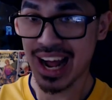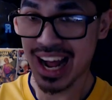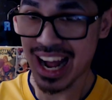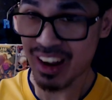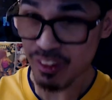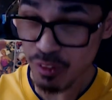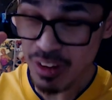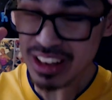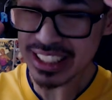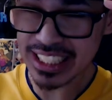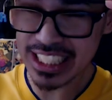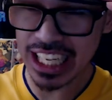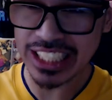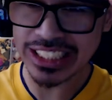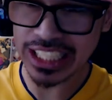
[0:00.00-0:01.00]
what can
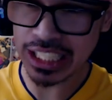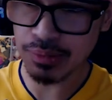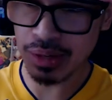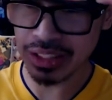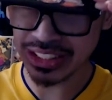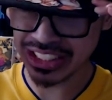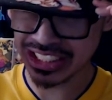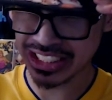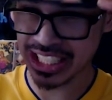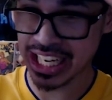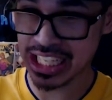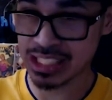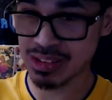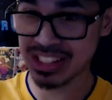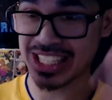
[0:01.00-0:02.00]
I say about this
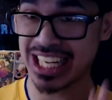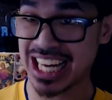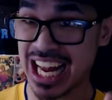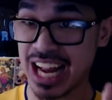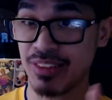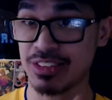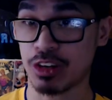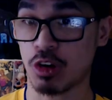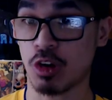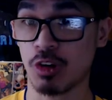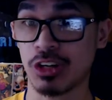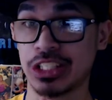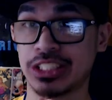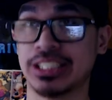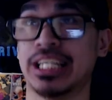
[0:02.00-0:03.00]
anime that I haven't
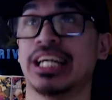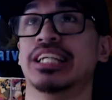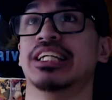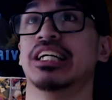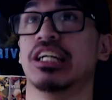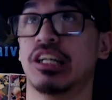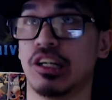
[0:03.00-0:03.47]
already said?